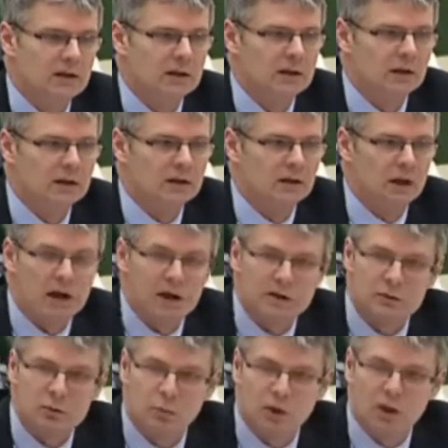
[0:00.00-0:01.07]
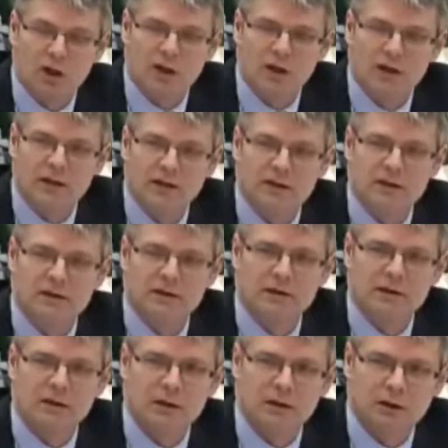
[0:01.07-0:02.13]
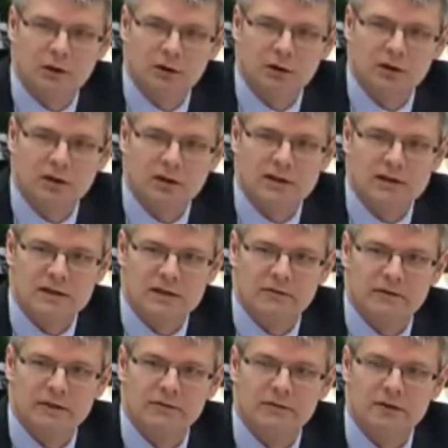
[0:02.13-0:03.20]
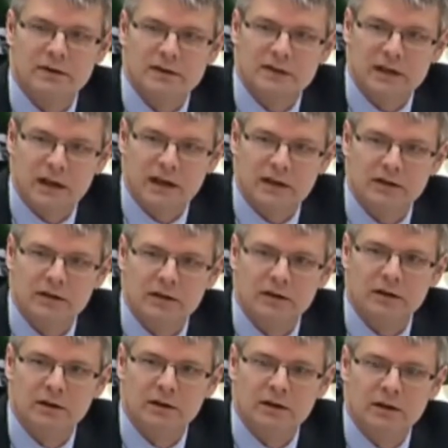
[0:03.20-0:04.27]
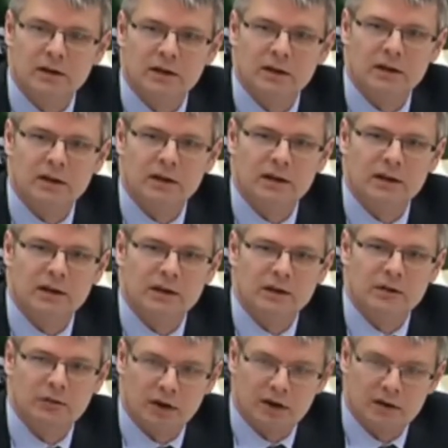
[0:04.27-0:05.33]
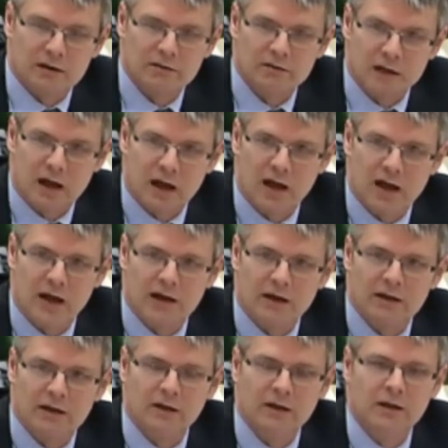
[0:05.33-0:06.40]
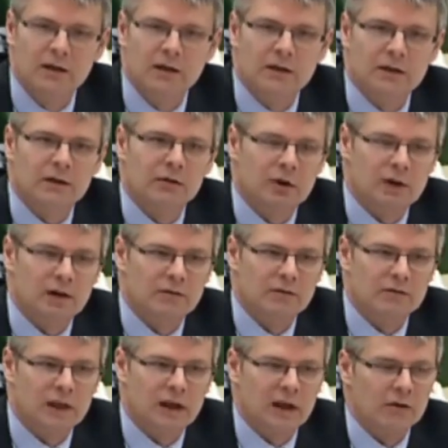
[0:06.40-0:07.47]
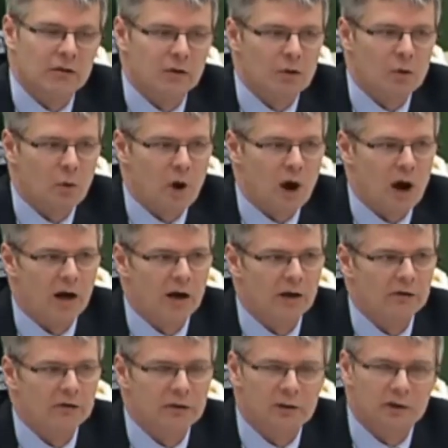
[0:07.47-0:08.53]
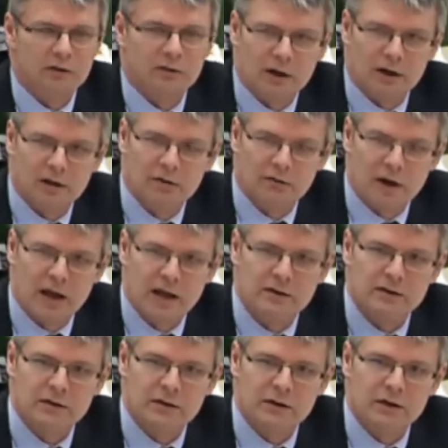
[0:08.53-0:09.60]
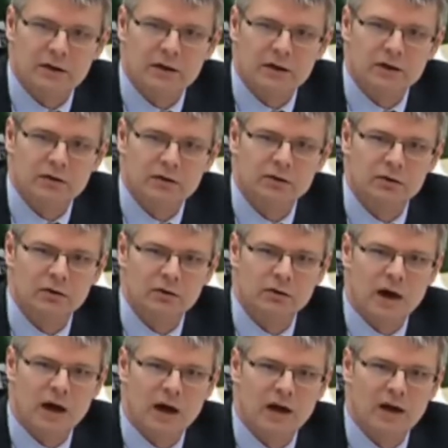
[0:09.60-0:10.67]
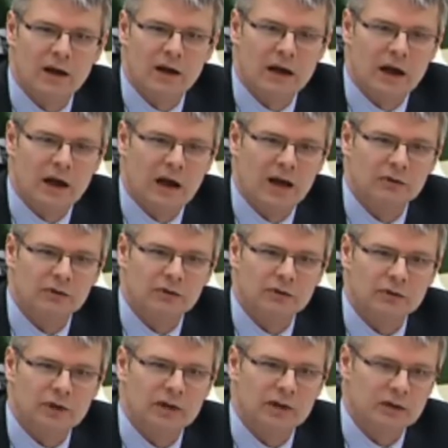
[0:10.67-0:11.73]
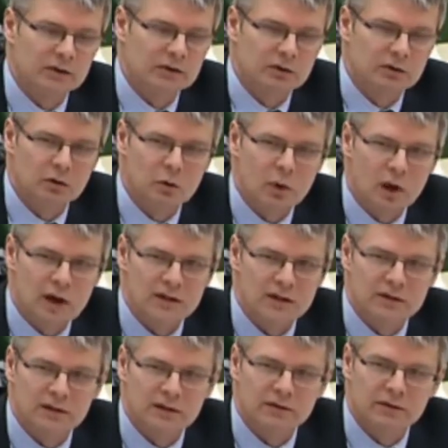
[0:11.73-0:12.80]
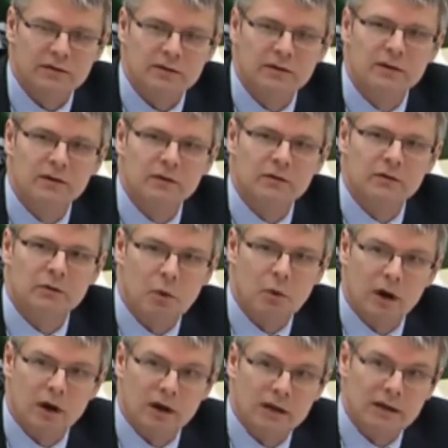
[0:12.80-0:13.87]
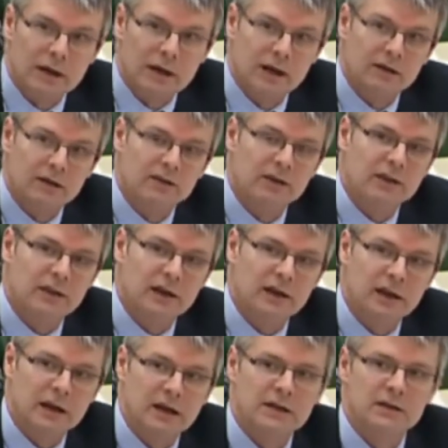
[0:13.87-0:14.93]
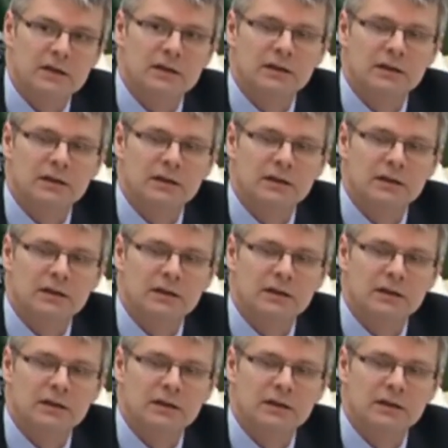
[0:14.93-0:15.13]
lost wallet alert is of a different standard than the credit flag. The credit flag requires the credit grantor to ask additional questions requiring enhanced authentication,